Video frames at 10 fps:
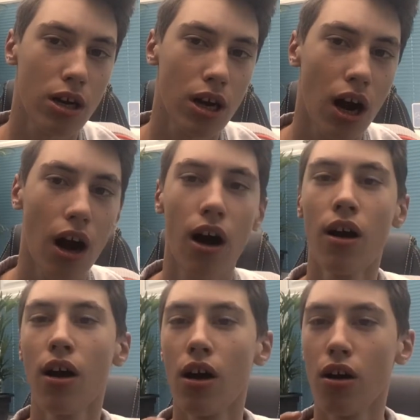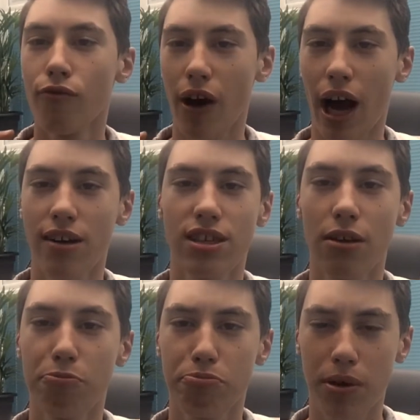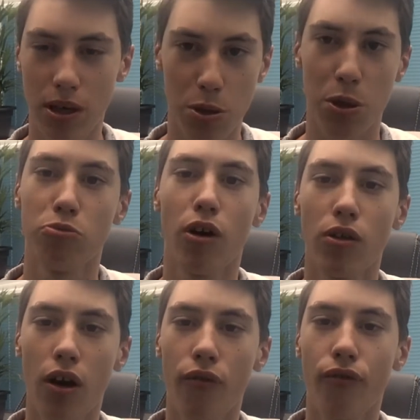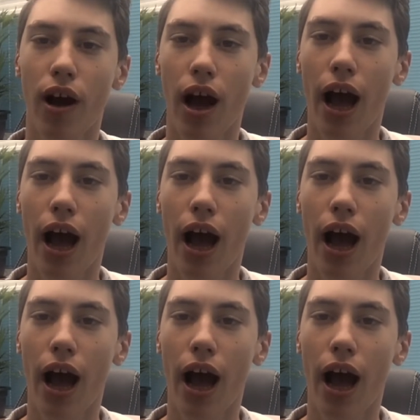car that has a production run of